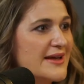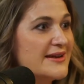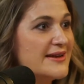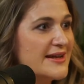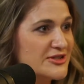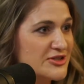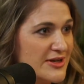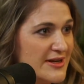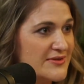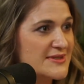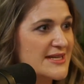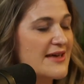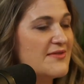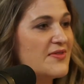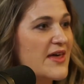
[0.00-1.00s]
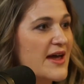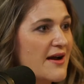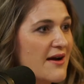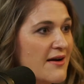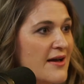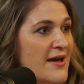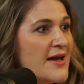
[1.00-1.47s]
initiatives and
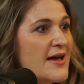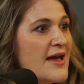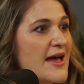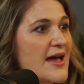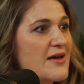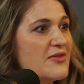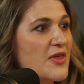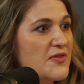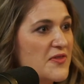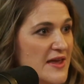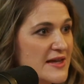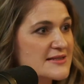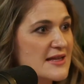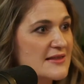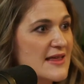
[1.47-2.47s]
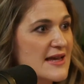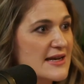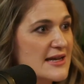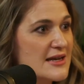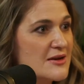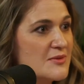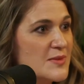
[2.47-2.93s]
the things that they
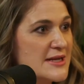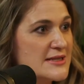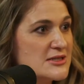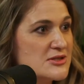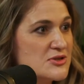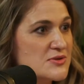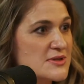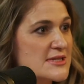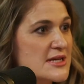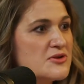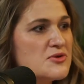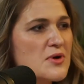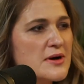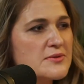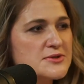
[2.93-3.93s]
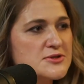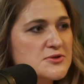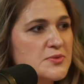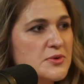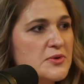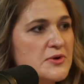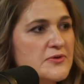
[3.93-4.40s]
needed me to do, because they knew I was
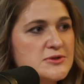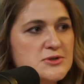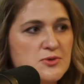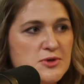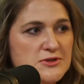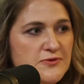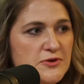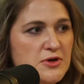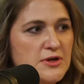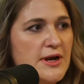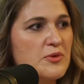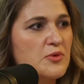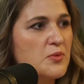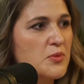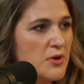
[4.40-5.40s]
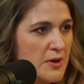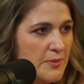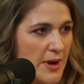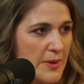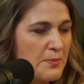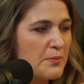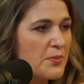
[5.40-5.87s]
super resourceful and I would work
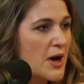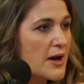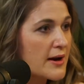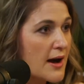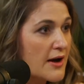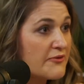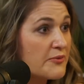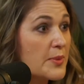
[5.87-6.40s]
my butt off,